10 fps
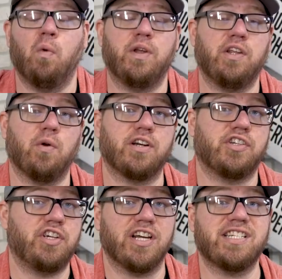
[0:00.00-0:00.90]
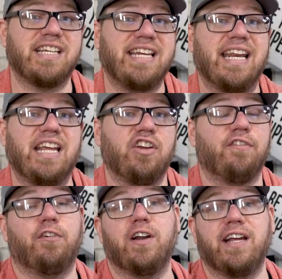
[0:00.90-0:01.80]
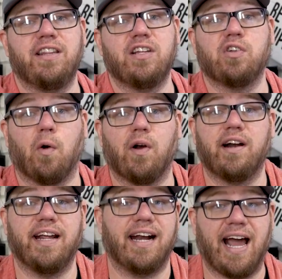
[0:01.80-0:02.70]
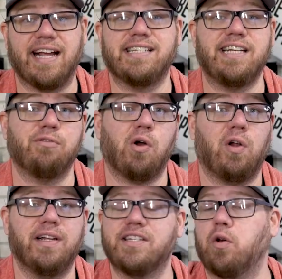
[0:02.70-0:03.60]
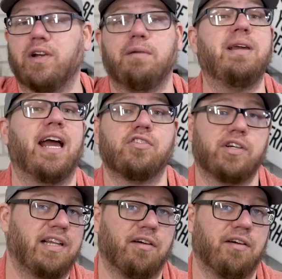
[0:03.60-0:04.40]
when you are just getting your foot in the door in an I T role, it's going to be entry